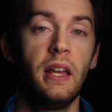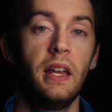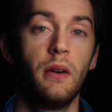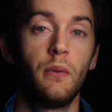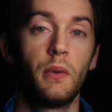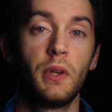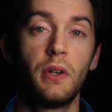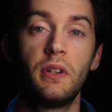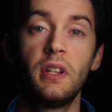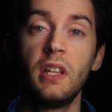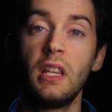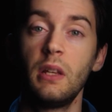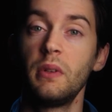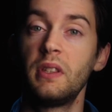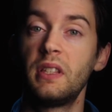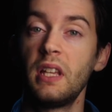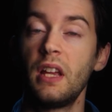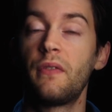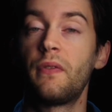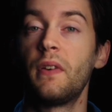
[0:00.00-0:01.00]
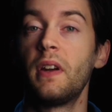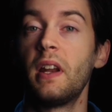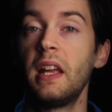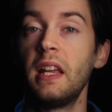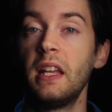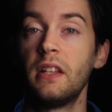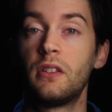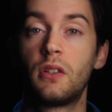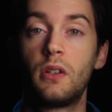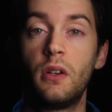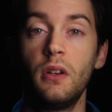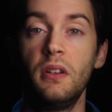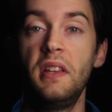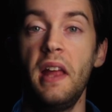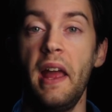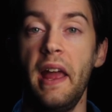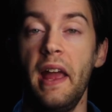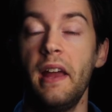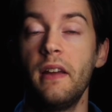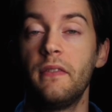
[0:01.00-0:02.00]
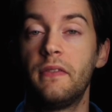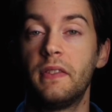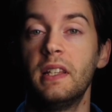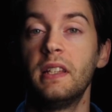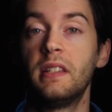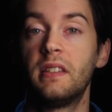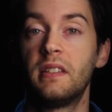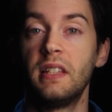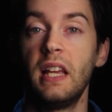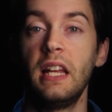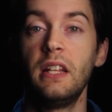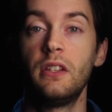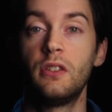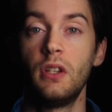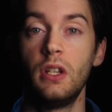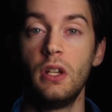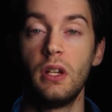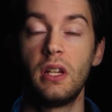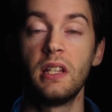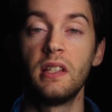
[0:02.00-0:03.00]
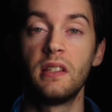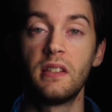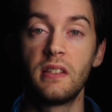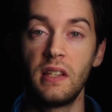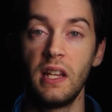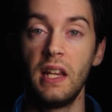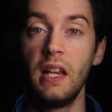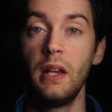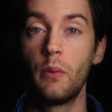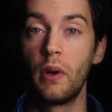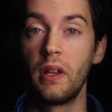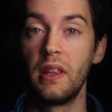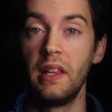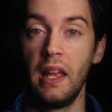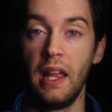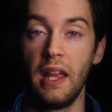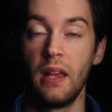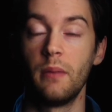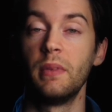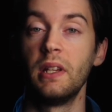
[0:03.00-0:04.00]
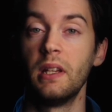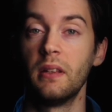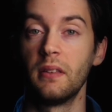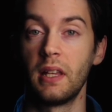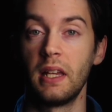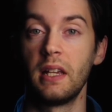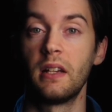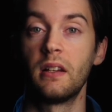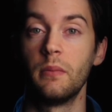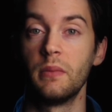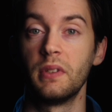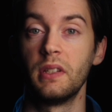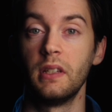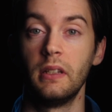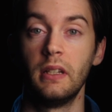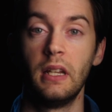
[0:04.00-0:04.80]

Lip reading: When you're dealing with day for night, it's good to have this set so you can see where the ambient light comes in.